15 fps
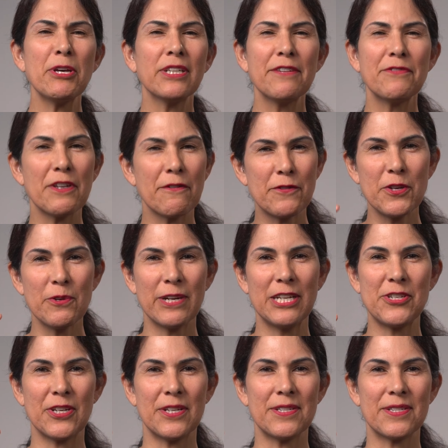you'll lift a few
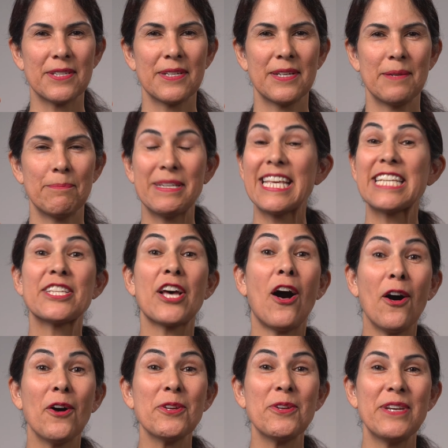inches, but that's
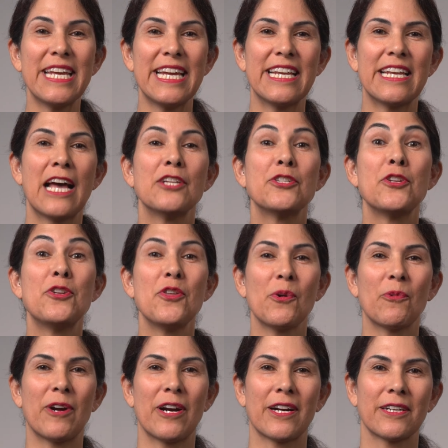all you need to do the
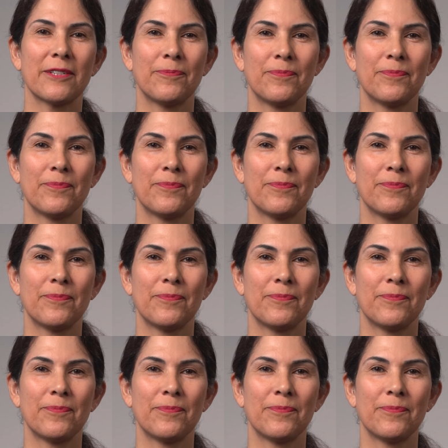work.